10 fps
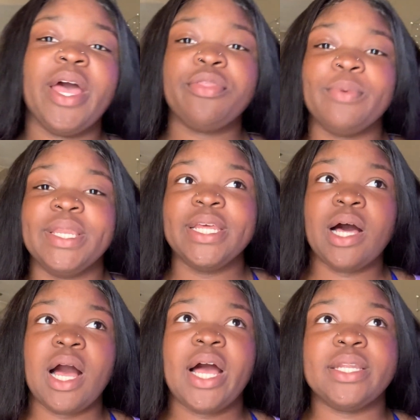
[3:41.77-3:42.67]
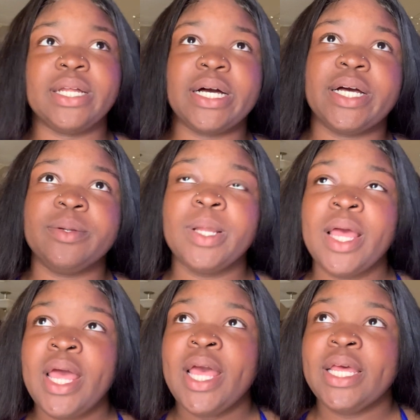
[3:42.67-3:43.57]
after we did our height line,
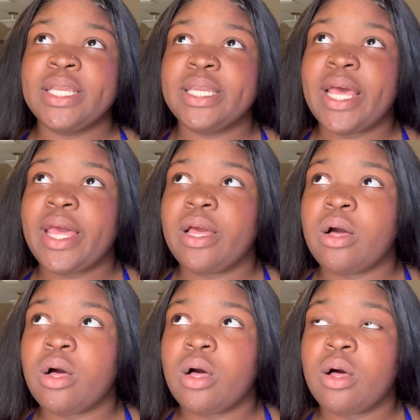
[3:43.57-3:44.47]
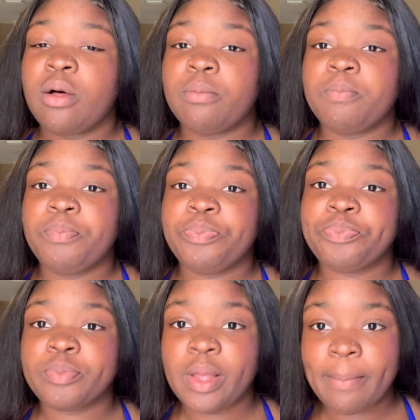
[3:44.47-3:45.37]
they
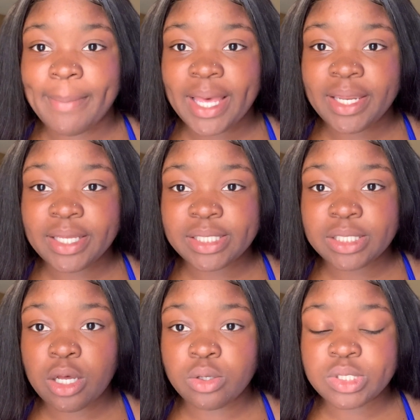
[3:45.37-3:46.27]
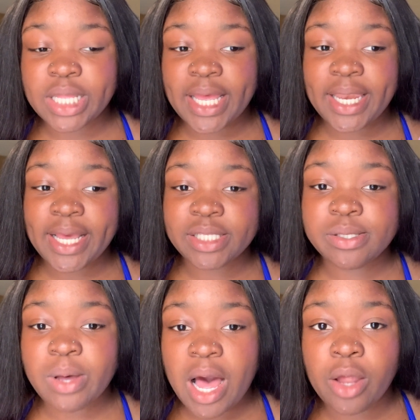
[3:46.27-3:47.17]
made us go stand next
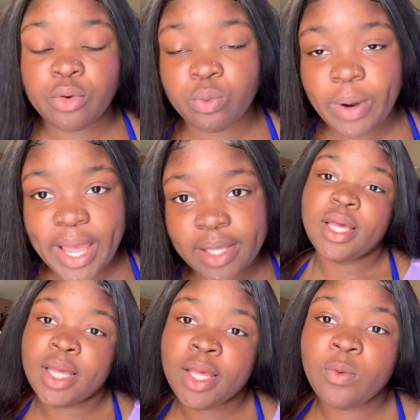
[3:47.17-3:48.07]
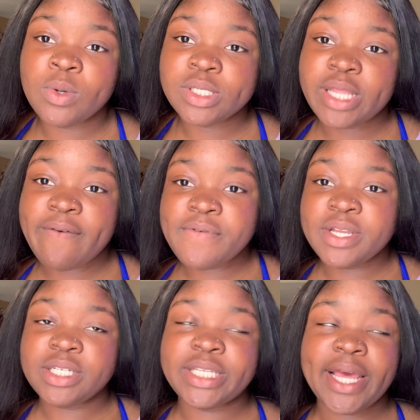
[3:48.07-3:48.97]
to our new rack. And once they
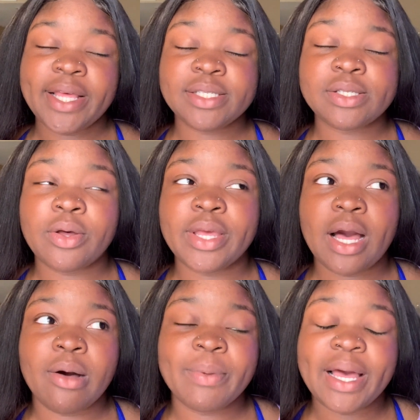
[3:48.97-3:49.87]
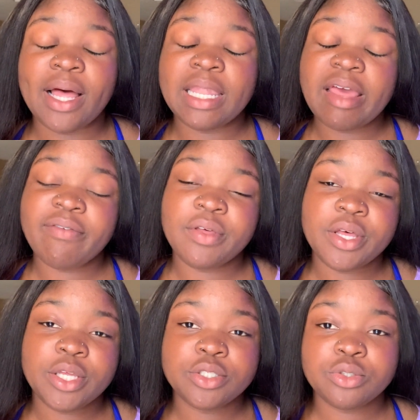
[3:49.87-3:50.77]
finished that, so y'all, we got
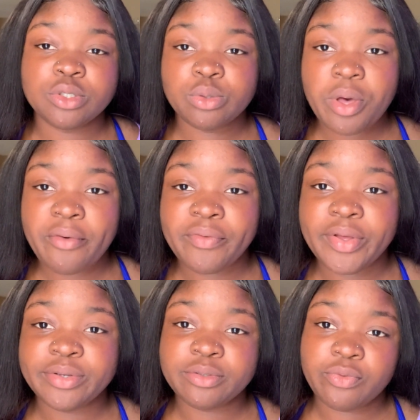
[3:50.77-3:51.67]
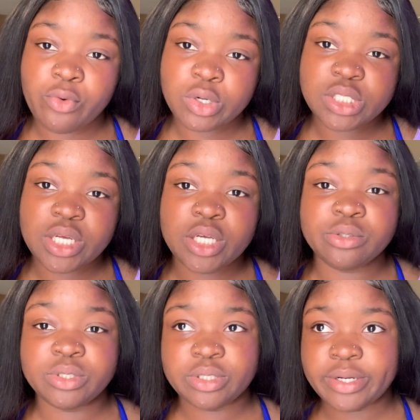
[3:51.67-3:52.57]
1100, 1200,
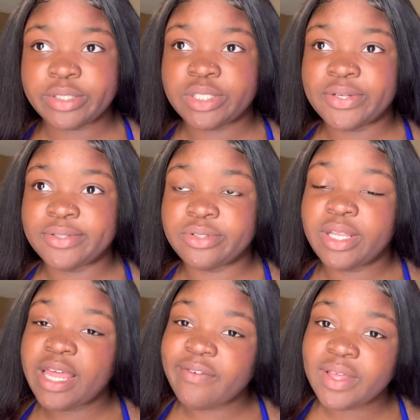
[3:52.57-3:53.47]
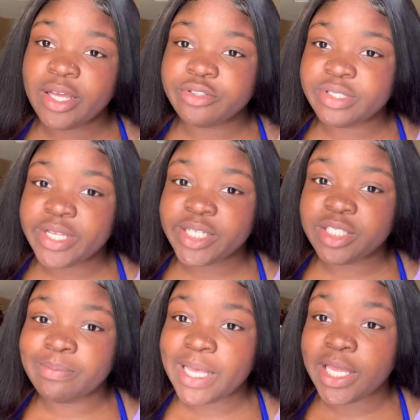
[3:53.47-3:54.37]
1400, and 1300. 1100
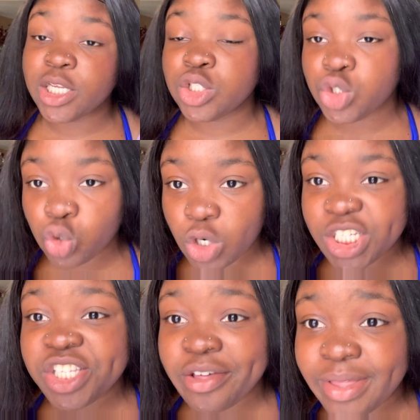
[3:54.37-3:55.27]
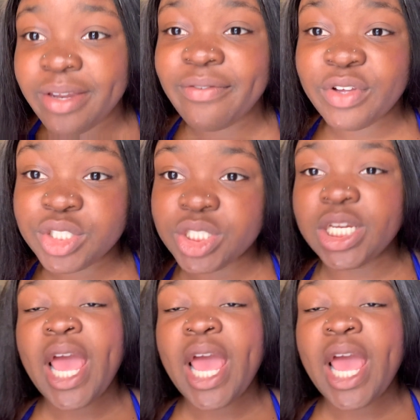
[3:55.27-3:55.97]
section being the shortest of the division,